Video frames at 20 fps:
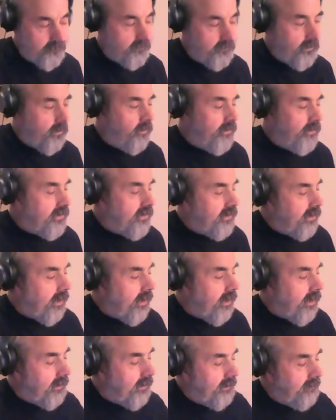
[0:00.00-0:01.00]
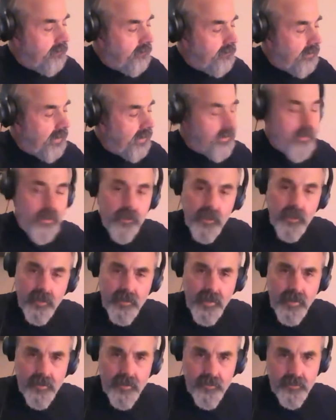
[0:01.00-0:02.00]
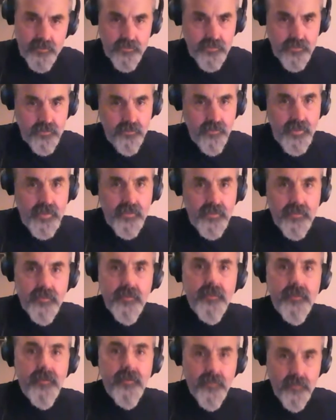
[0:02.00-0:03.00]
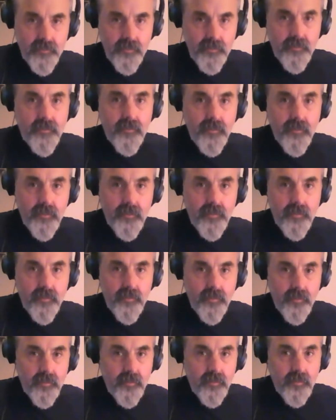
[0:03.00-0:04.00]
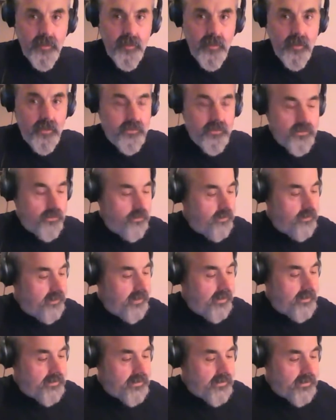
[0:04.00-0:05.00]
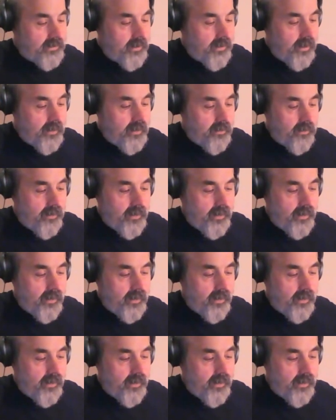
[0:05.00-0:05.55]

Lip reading: we'll start. I think you got handouts, correct? So we're going to start